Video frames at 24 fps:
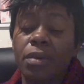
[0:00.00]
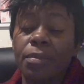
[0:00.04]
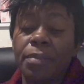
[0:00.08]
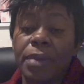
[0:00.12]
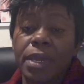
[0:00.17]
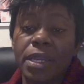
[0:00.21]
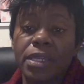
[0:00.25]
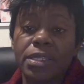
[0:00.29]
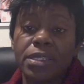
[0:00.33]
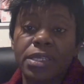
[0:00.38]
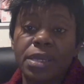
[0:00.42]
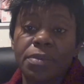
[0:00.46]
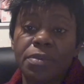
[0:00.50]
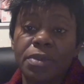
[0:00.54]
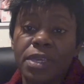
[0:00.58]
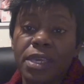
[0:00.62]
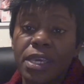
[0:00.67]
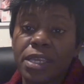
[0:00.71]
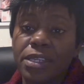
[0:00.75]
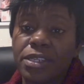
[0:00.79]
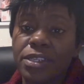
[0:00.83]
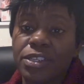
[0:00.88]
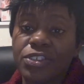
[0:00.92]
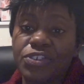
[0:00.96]
By the time you
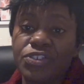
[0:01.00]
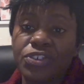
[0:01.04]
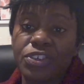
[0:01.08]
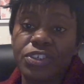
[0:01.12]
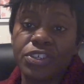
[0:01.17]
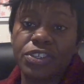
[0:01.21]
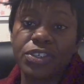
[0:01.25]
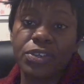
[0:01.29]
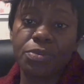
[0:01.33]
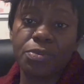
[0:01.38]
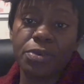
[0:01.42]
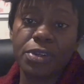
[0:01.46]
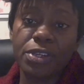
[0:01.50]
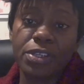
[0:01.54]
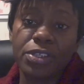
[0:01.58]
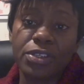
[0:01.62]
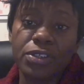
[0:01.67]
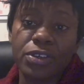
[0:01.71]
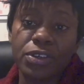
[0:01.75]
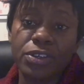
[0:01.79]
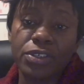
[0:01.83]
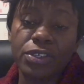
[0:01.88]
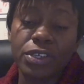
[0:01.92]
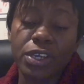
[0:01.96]
get to the dress ceremony,
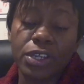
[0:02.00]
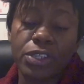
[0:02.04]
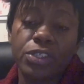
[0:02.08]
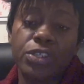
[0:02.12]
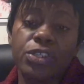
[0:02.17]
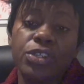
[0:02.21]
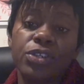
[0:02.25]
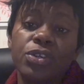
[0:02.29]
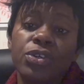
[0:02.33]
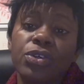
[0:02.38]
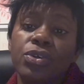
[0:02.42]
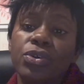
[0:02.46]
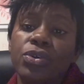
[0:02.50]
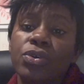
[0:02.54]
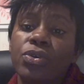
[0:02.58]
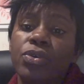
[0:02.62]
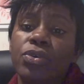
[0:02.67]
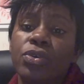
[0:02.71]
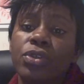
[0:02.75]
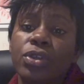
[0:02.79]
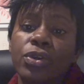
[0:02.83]
starts at 2.